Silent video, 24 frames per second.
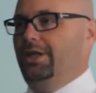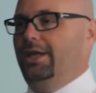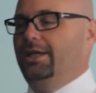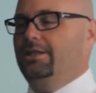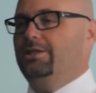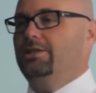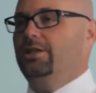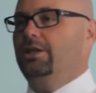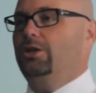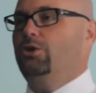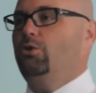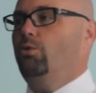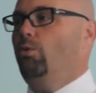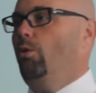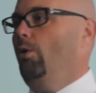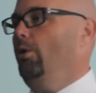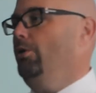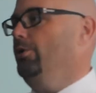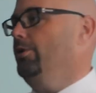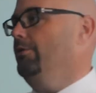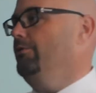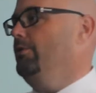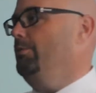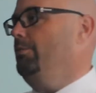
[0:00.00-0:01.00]
It's a
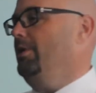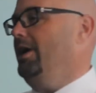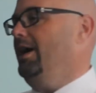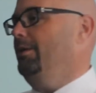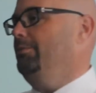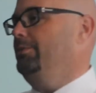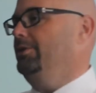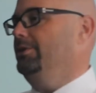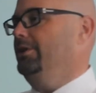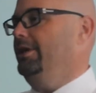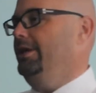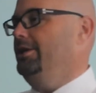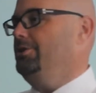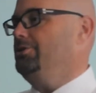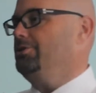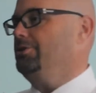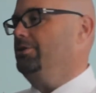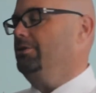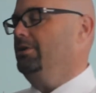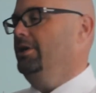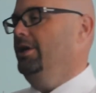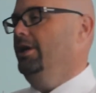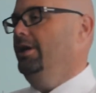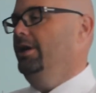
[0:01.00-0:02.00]
quarter of the population.
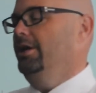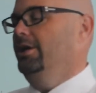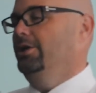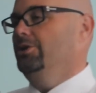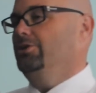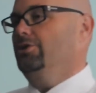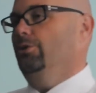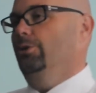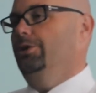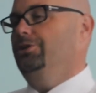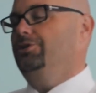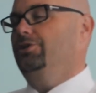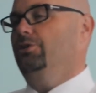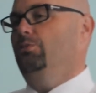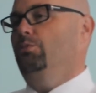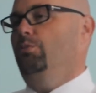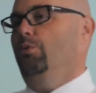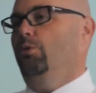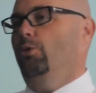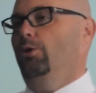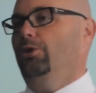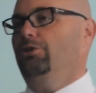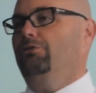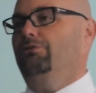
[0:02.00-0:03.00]
So it's
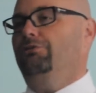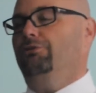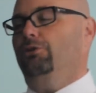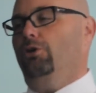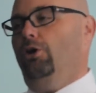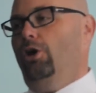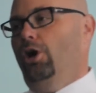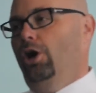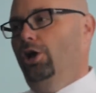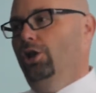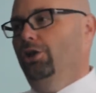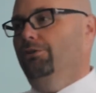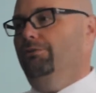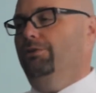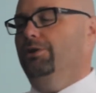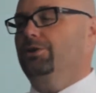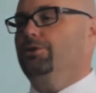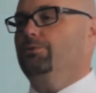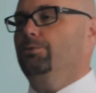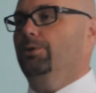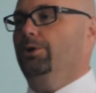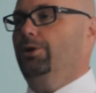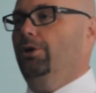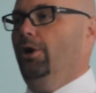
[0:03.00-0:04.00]
important for all of
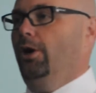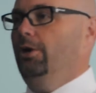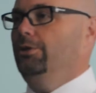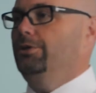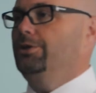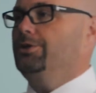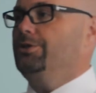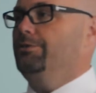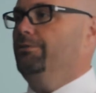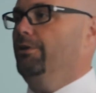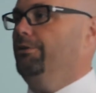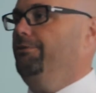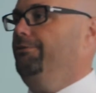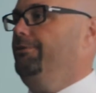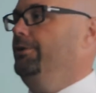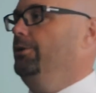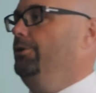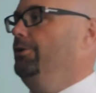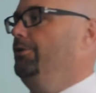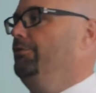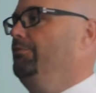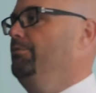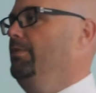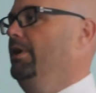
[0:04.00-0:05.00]
us, regardless of our
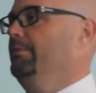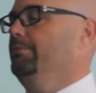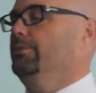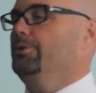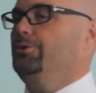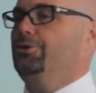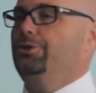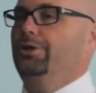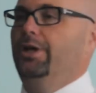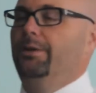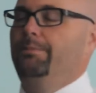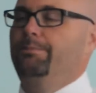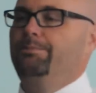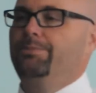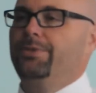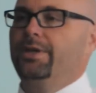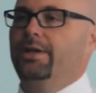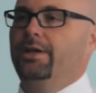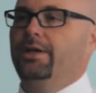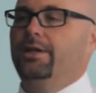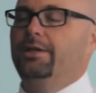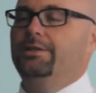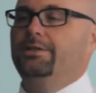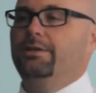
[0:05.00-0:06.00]
field of membership,
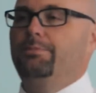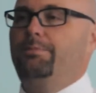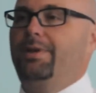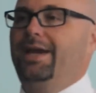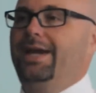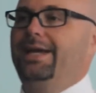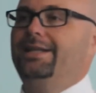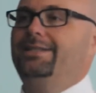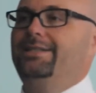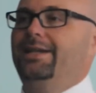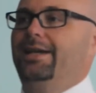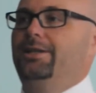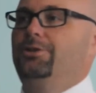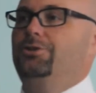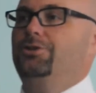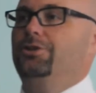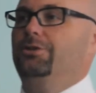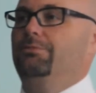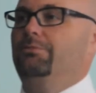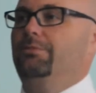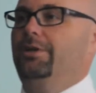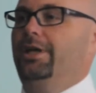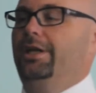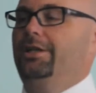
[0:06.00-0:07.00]
to pay attention
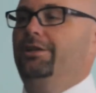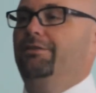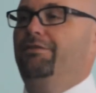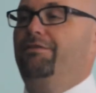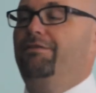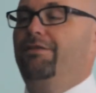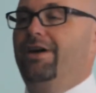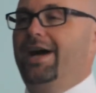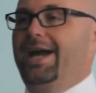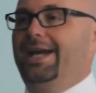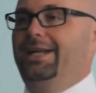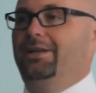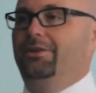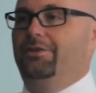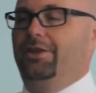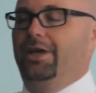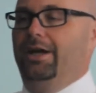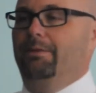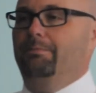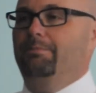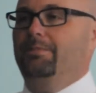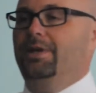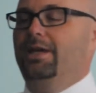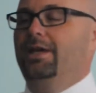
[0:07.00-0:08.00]
and to find
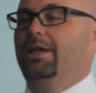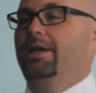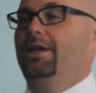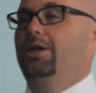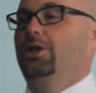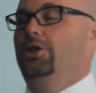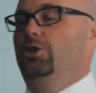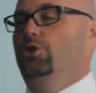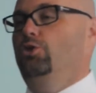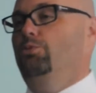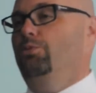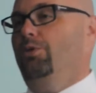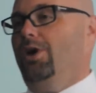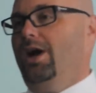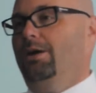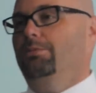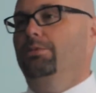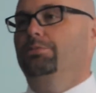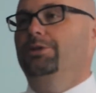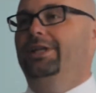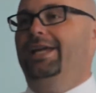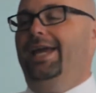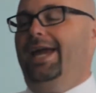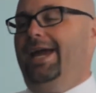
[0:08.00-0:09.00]
them. You
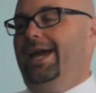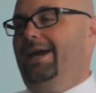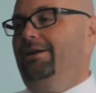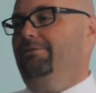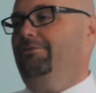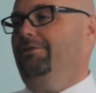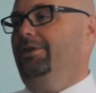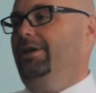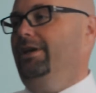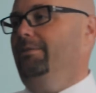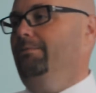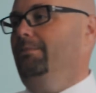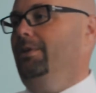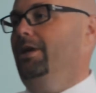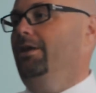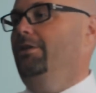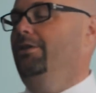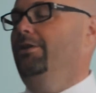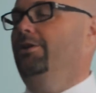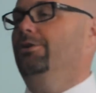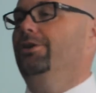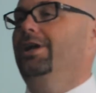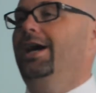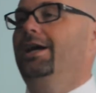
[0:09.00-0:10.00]
probably have them.
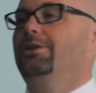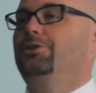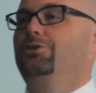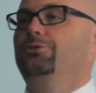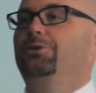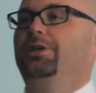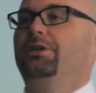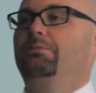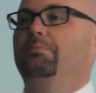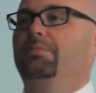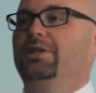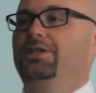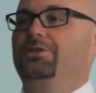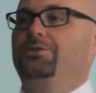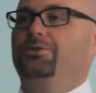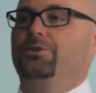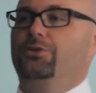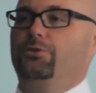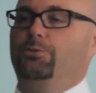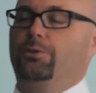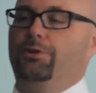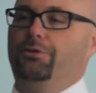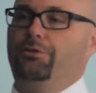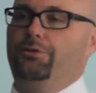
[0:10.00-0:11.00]
They're not doing
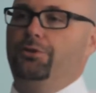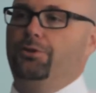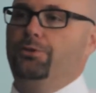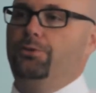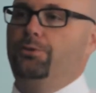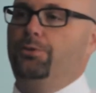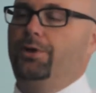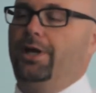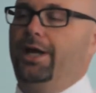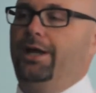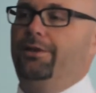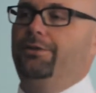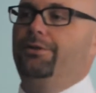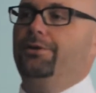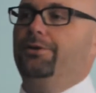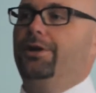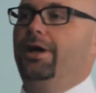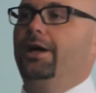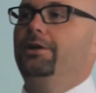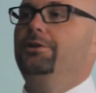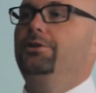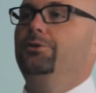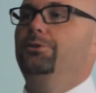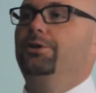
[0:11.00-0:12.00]
business with you, and they're
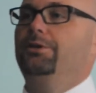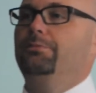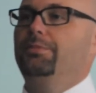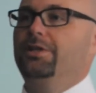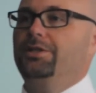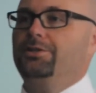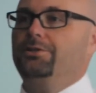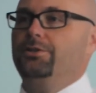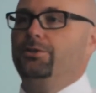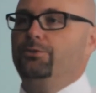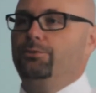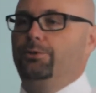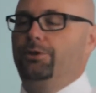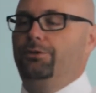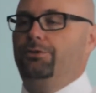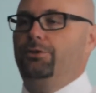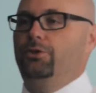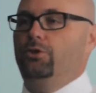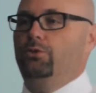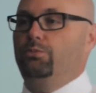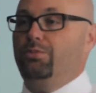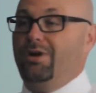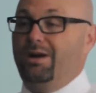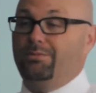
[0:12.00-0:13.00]
not doing business with
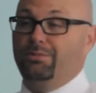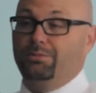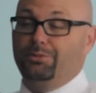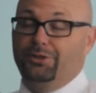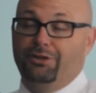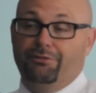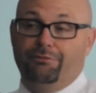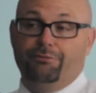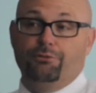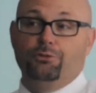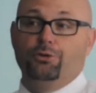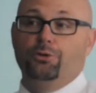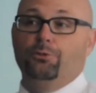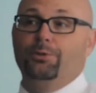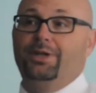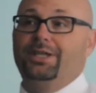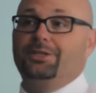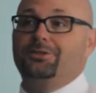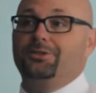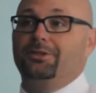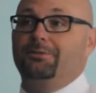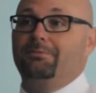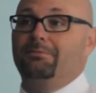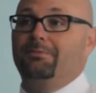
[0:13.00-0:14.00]
you probably for a
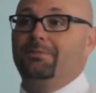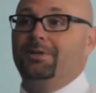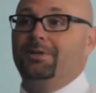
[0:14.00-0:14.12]
reason.